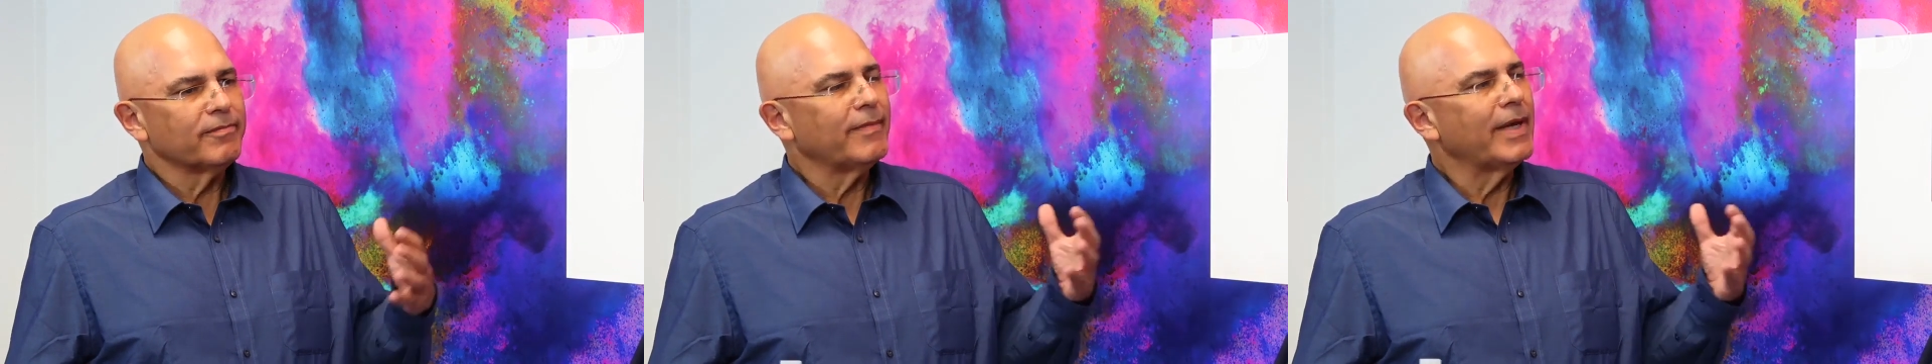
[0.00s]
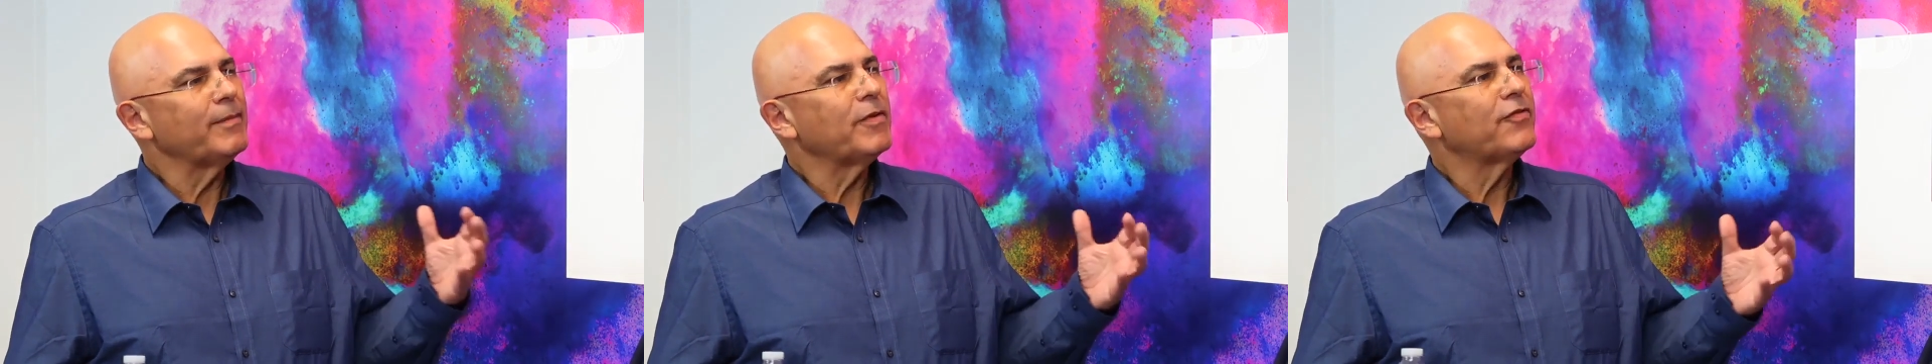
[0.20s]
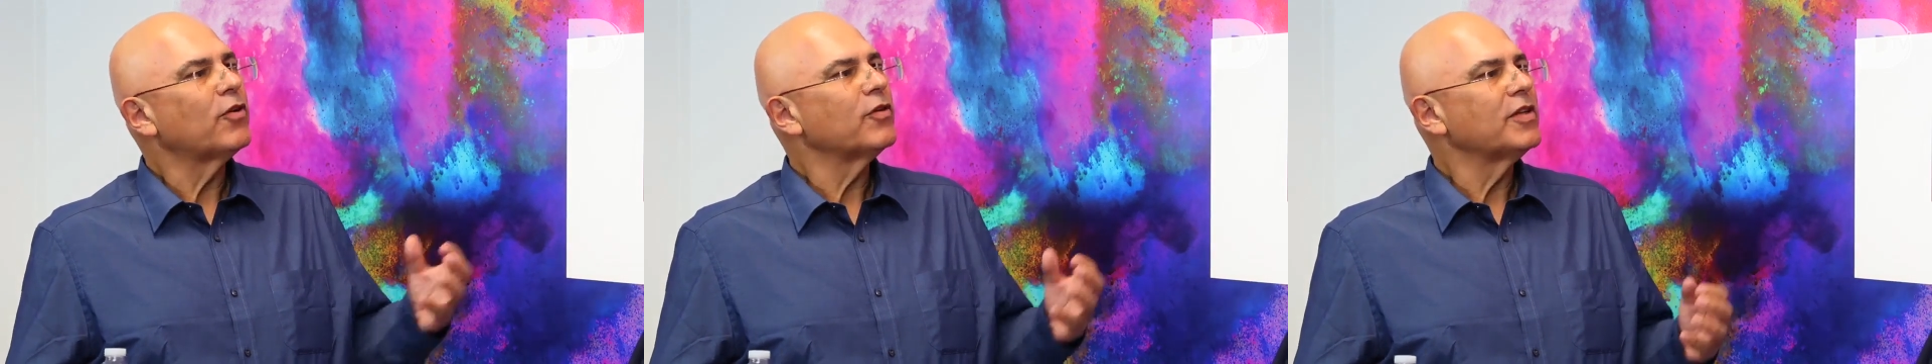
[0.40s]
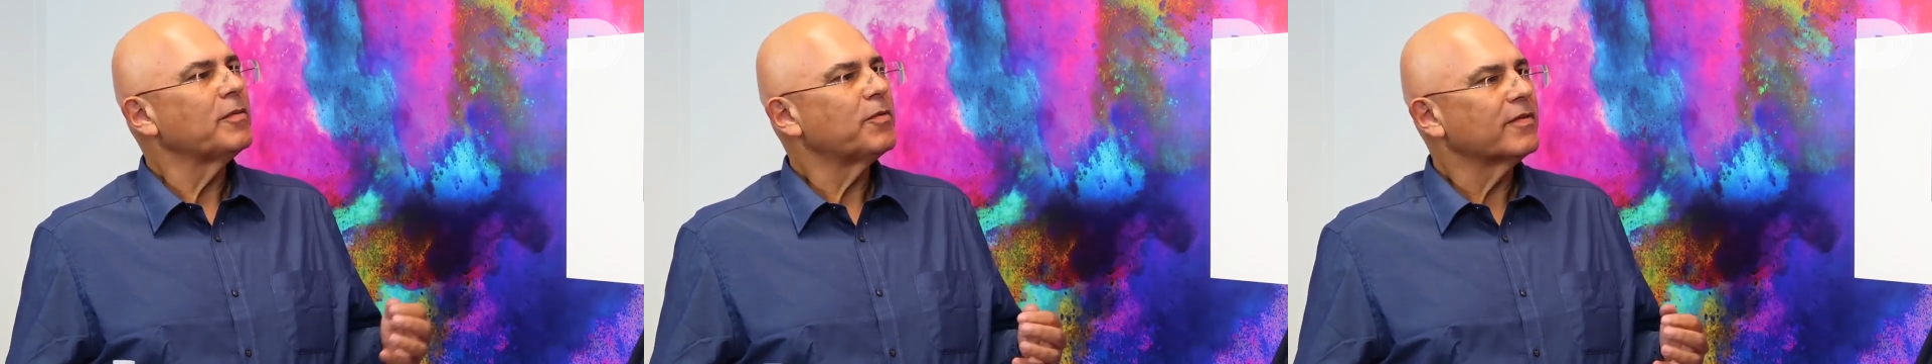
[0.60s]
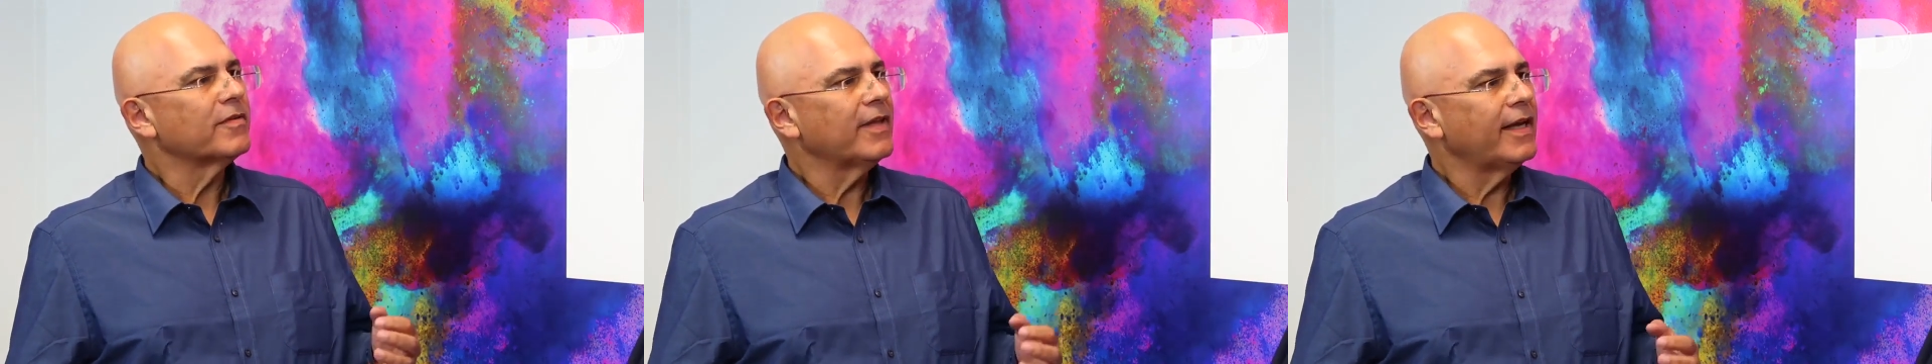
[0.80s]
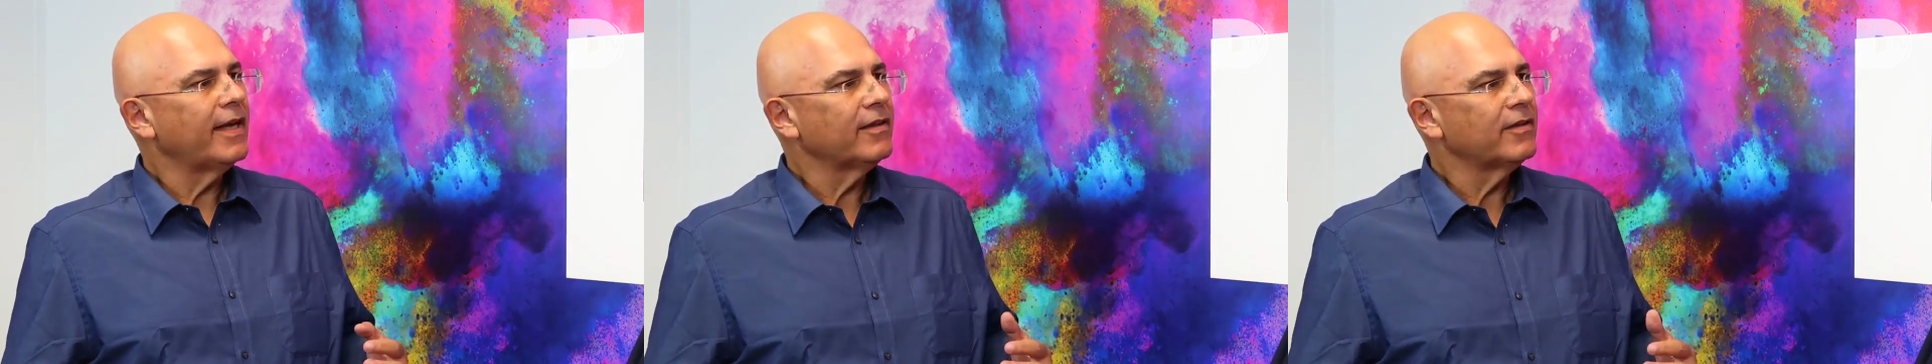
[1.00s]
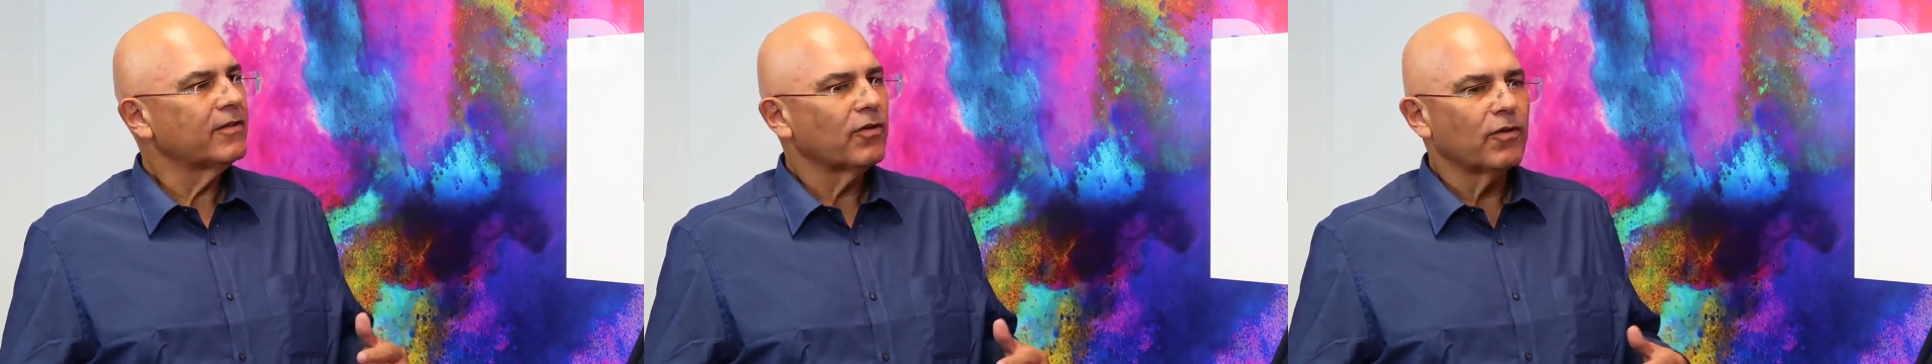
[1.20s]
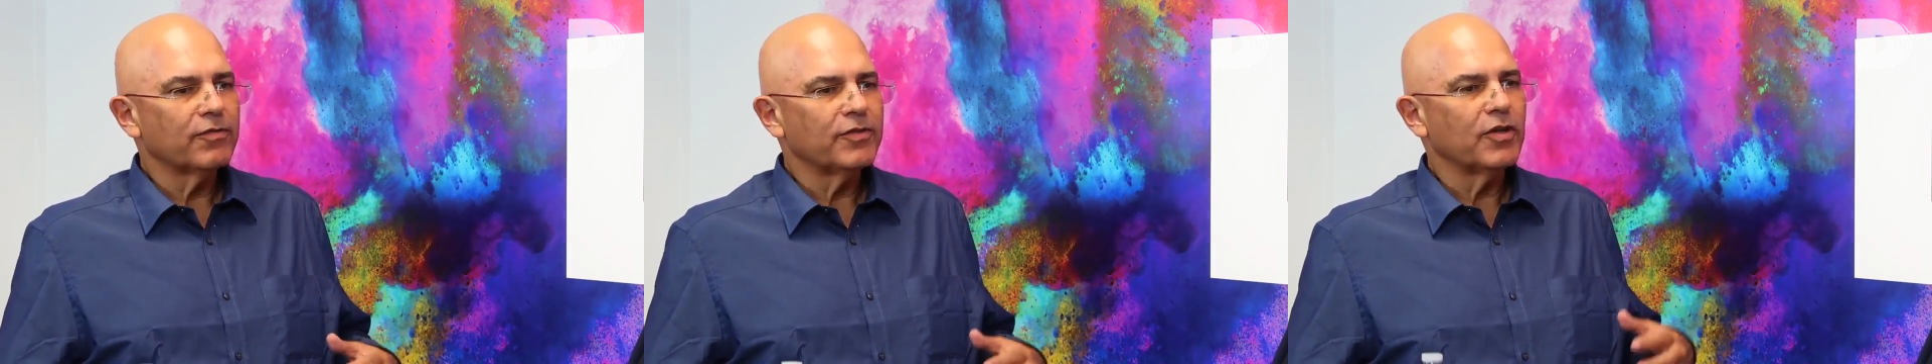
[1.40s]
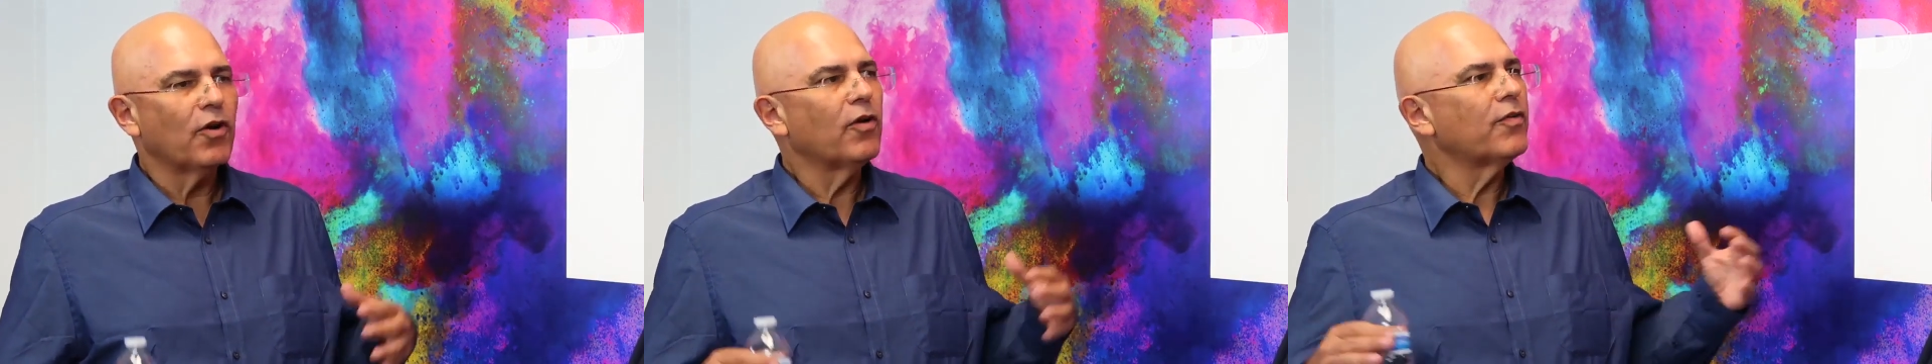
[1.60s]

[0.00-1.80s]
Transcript: maybe 40% of the